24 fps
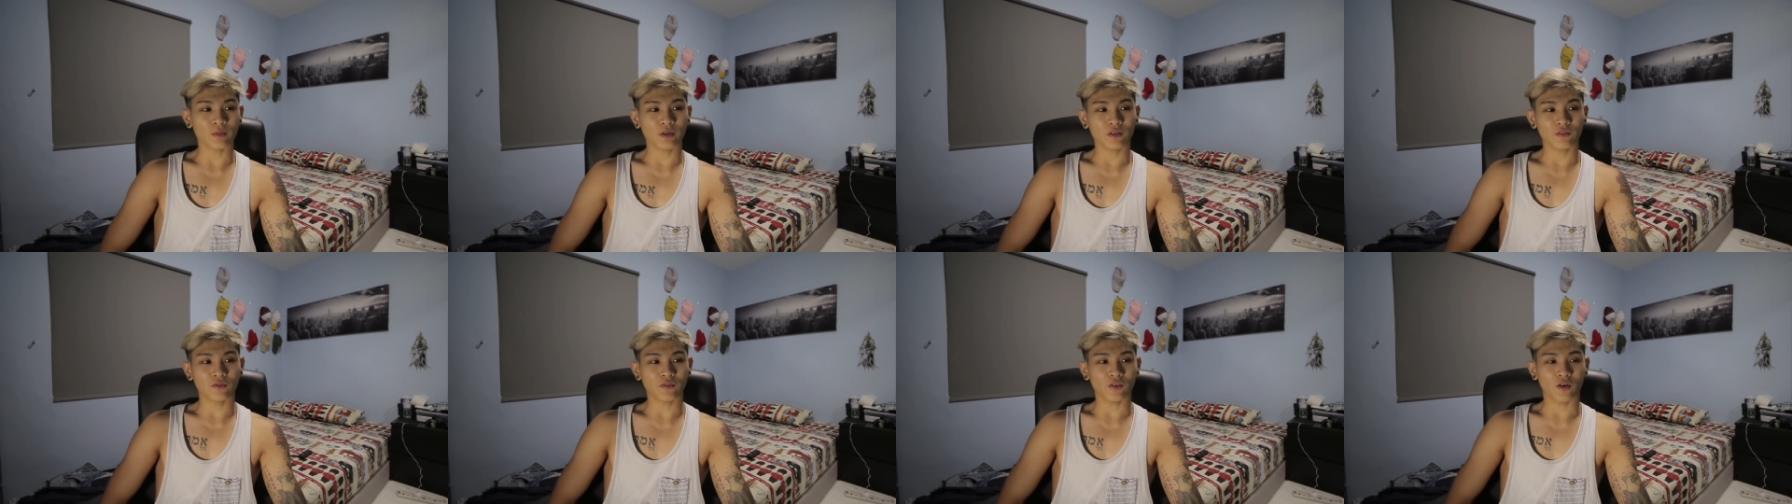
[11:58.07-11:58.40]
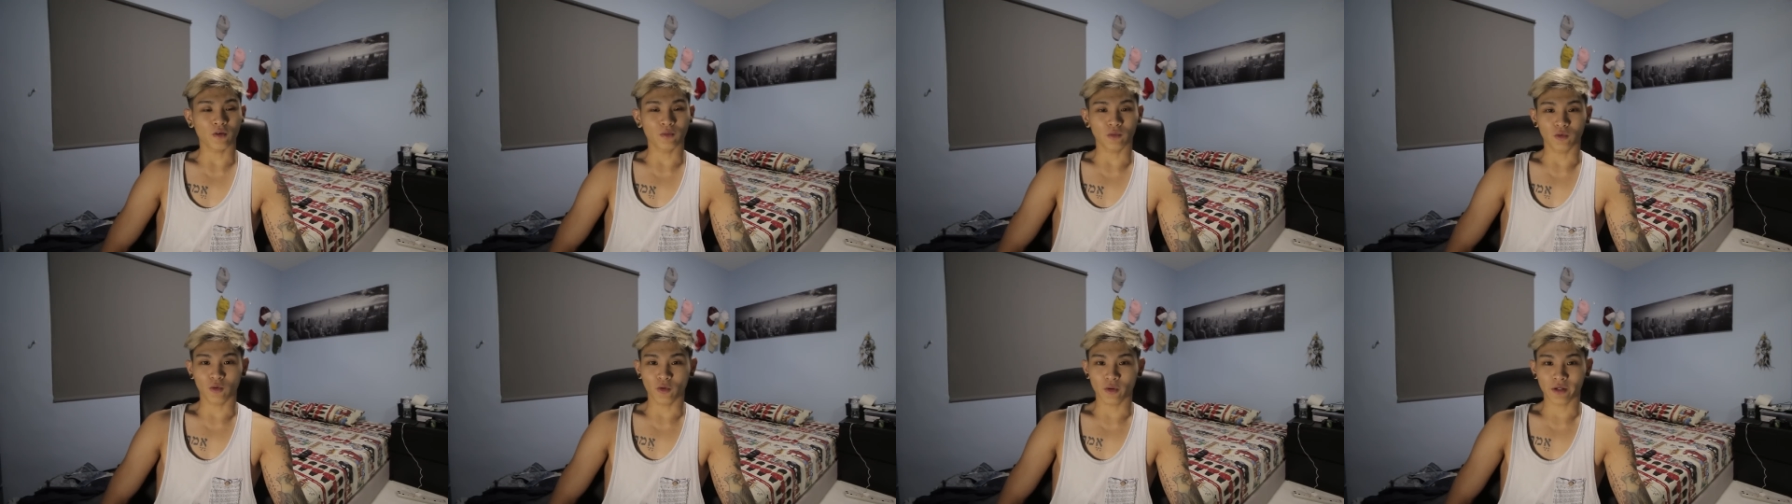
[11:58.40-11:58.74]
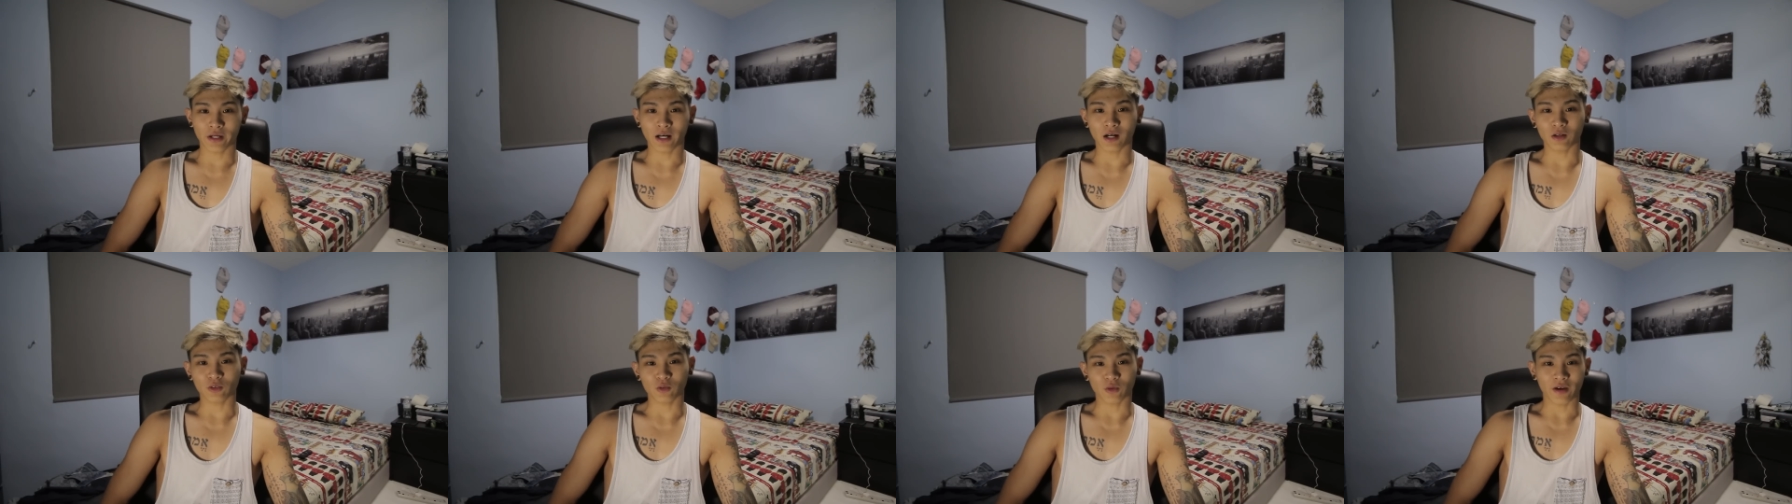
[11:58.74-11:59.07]
me from
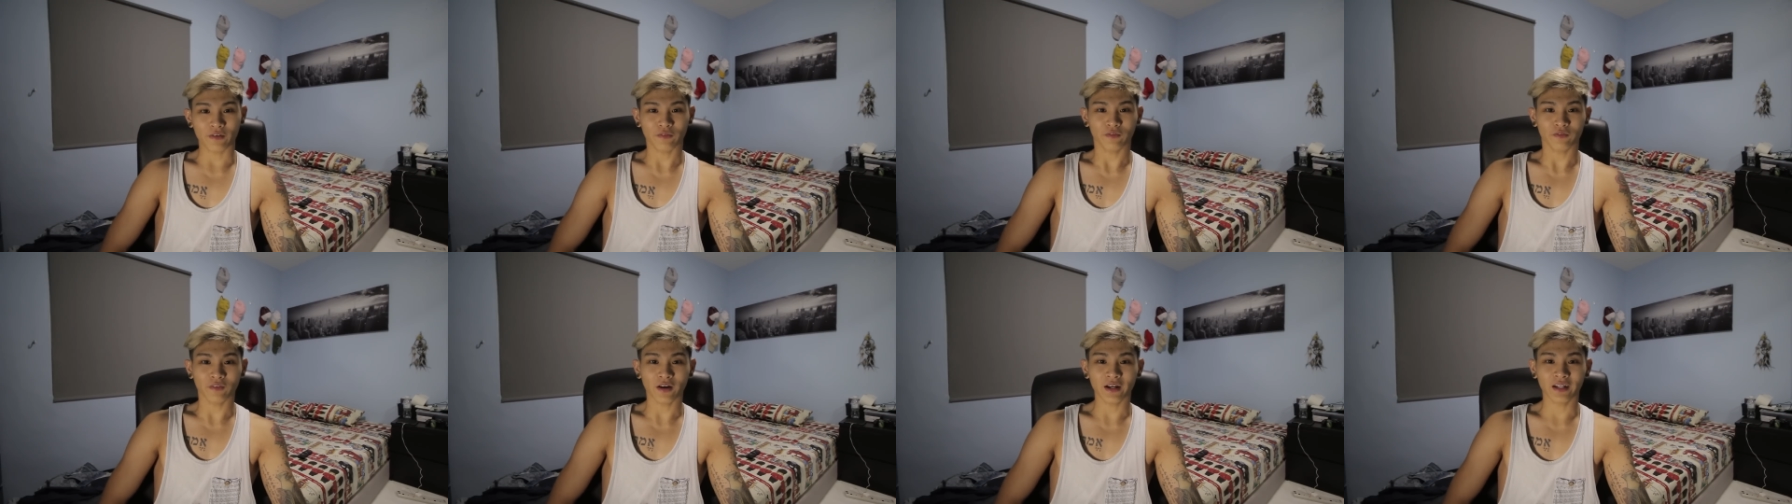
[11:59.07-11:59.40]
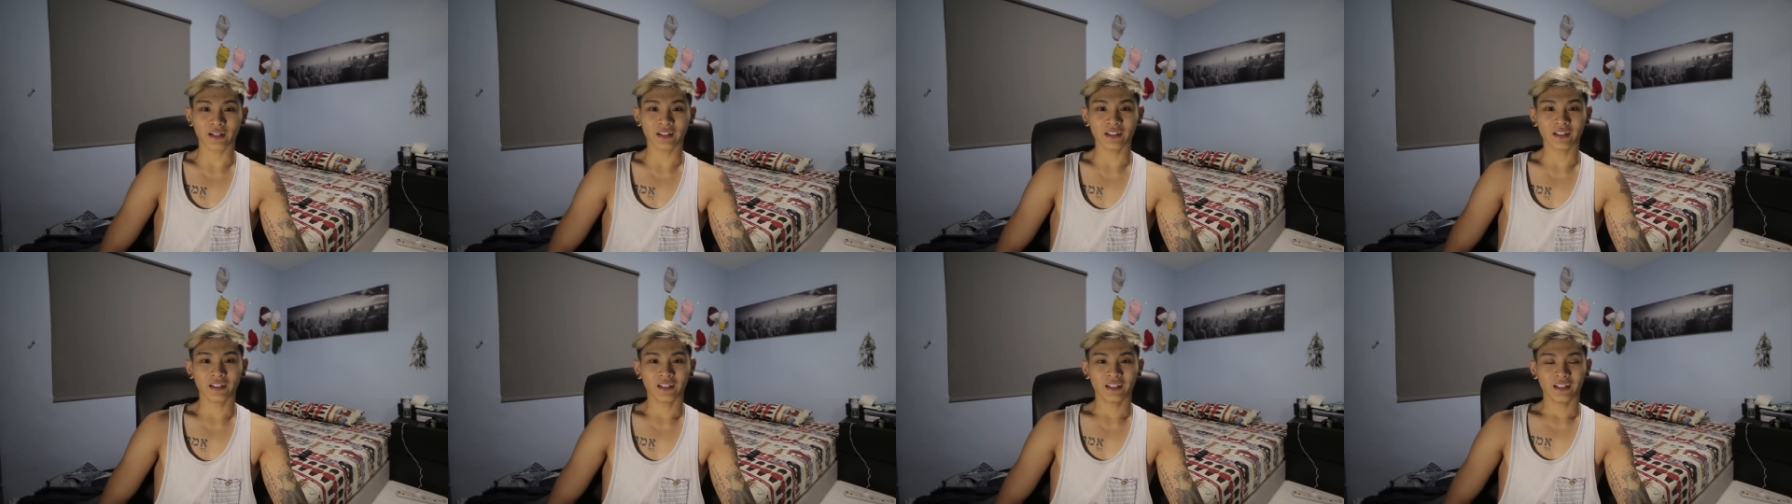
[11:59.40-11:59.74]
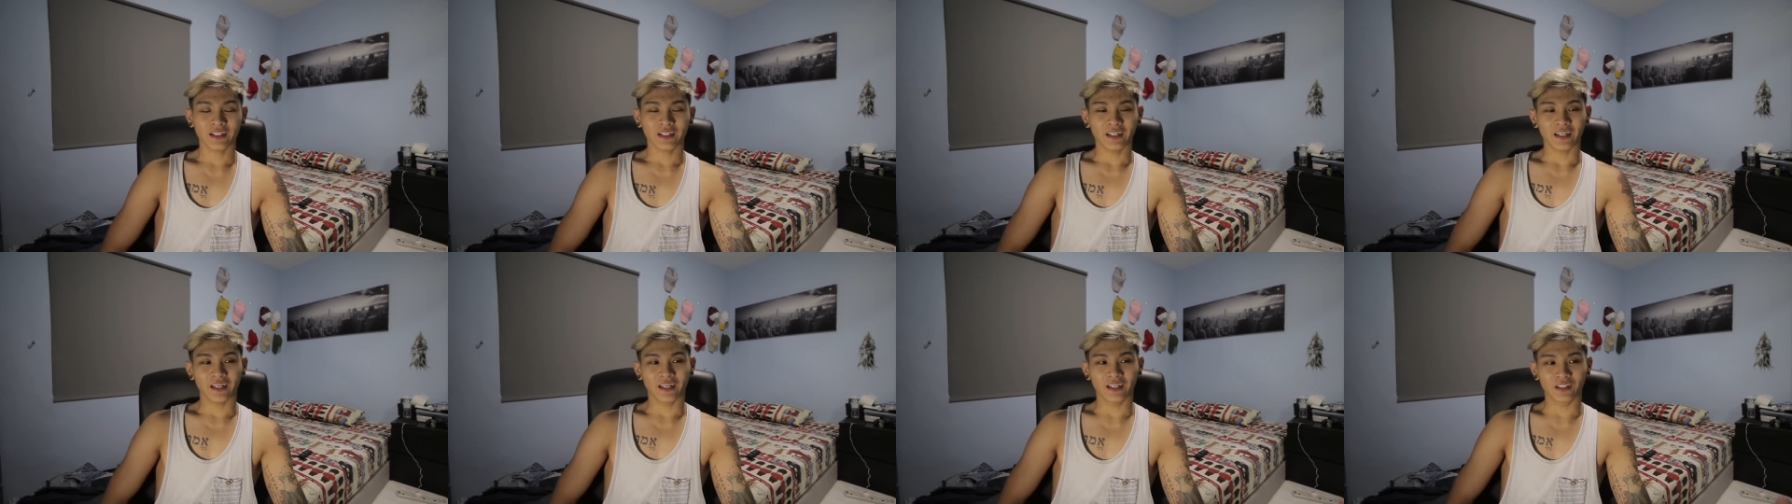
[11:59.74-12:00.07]
going out to have fun
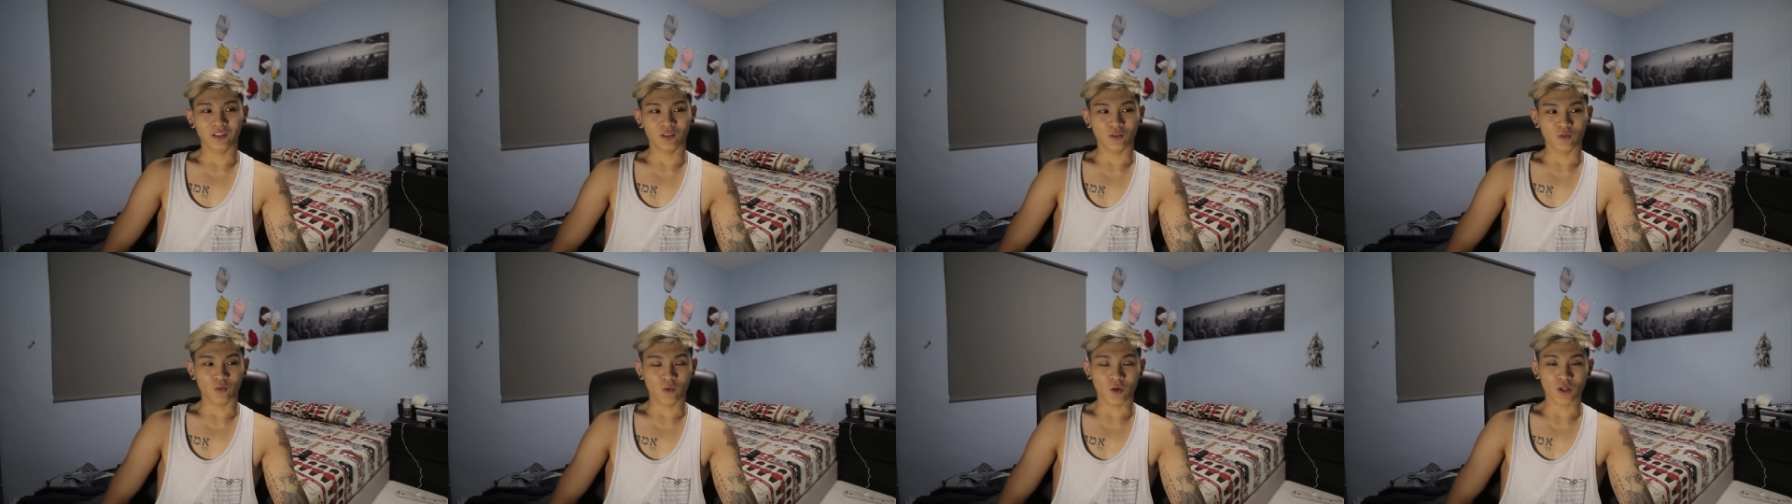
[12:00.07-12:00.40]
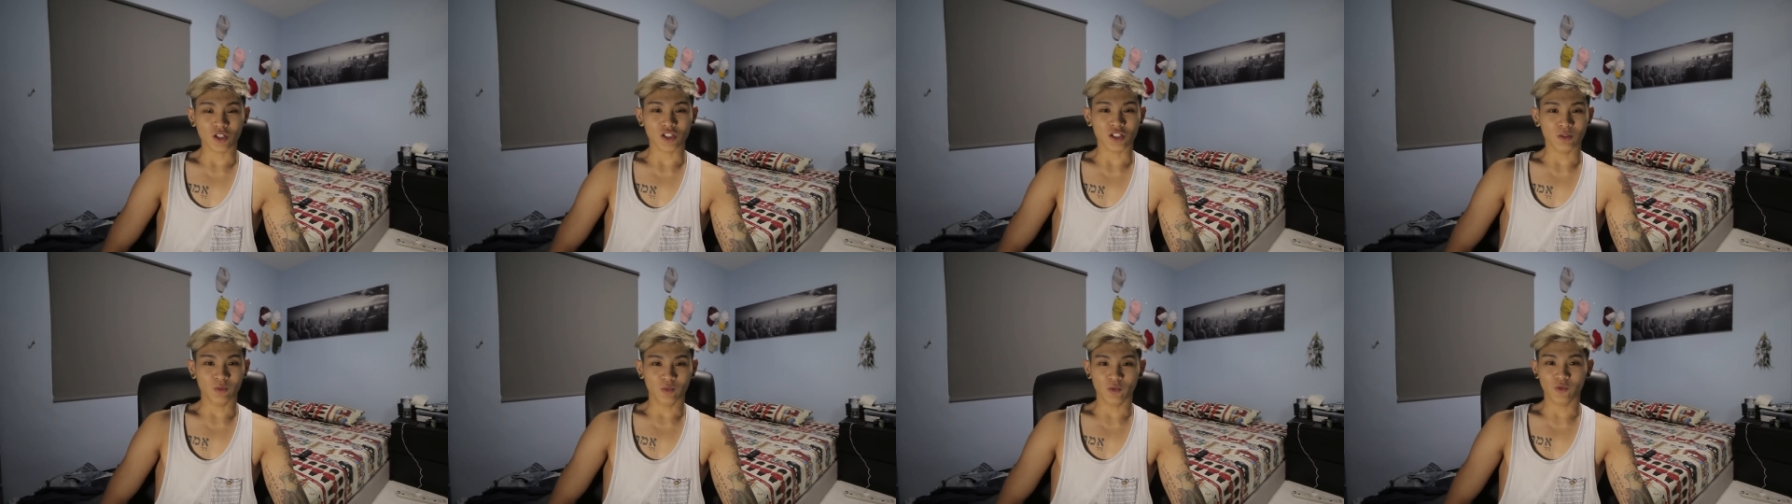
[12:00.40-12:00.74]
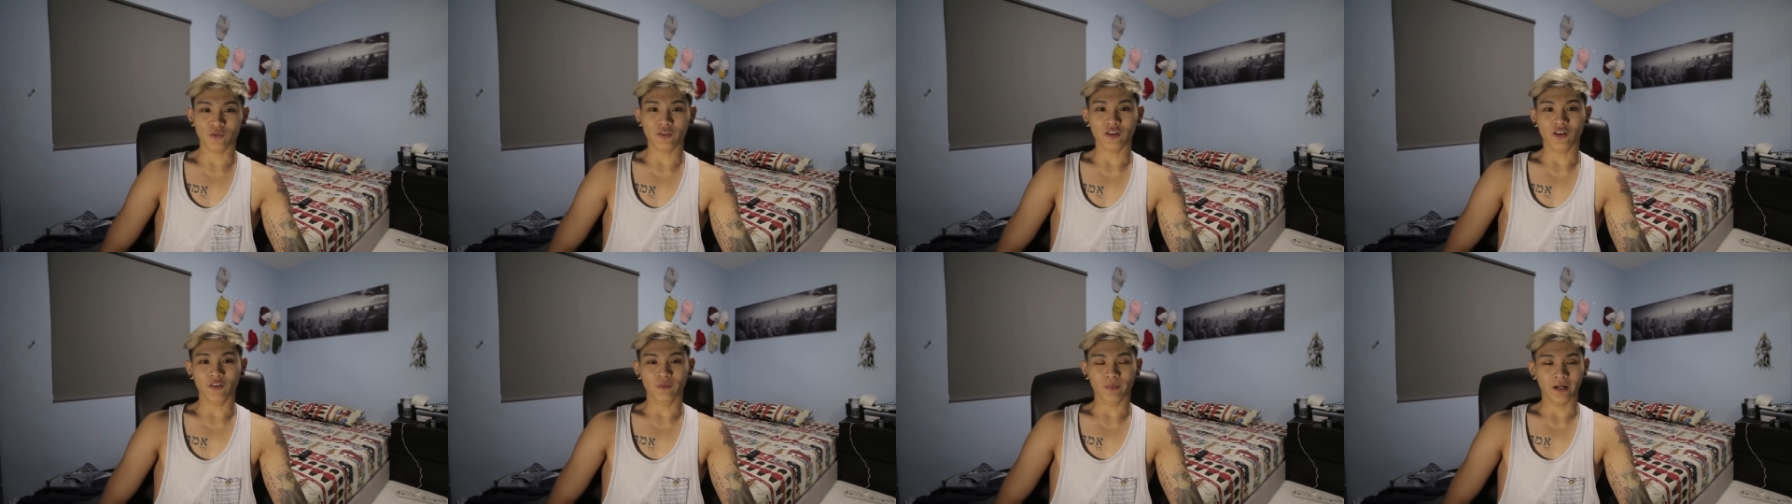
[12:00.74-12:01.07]
and to watch a
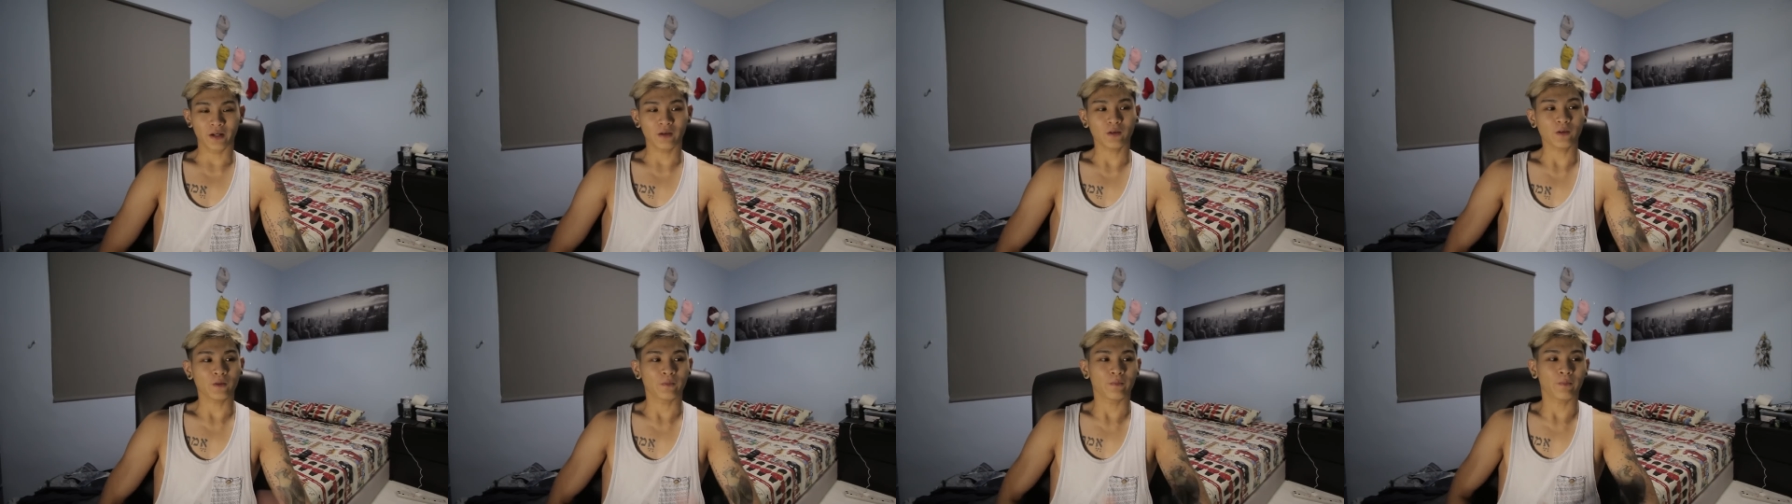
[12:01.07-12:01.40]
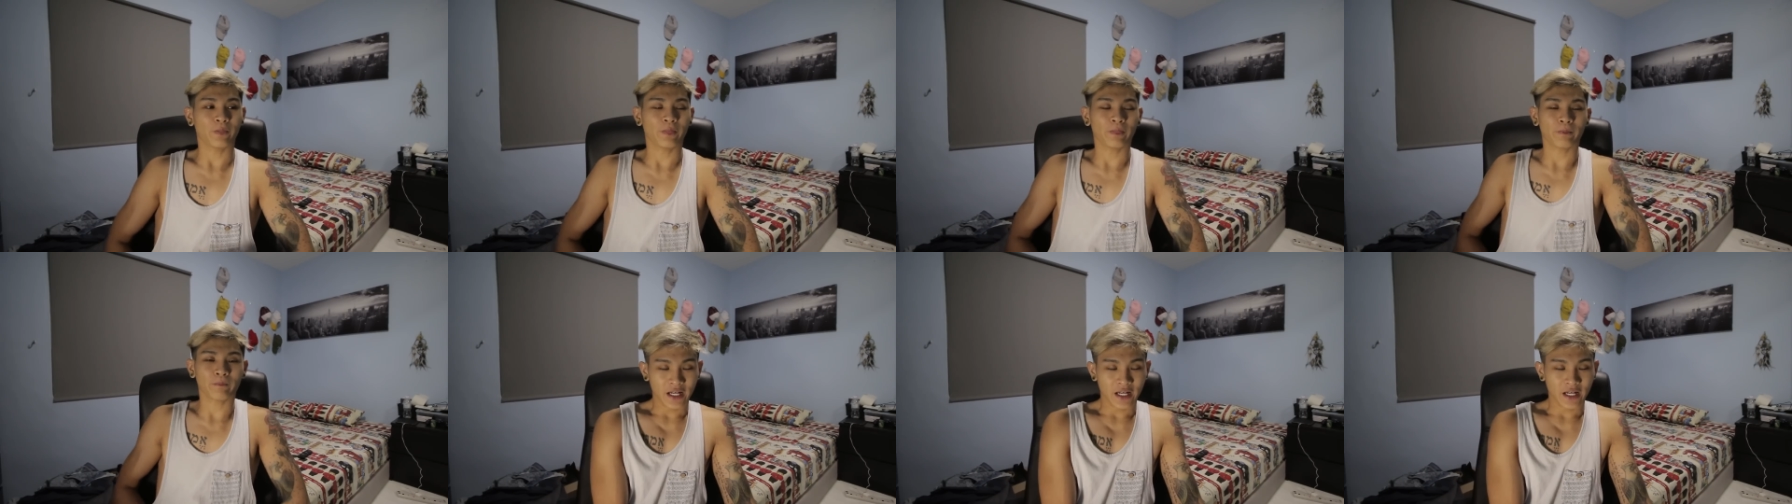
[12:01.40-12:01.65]
movie on my own.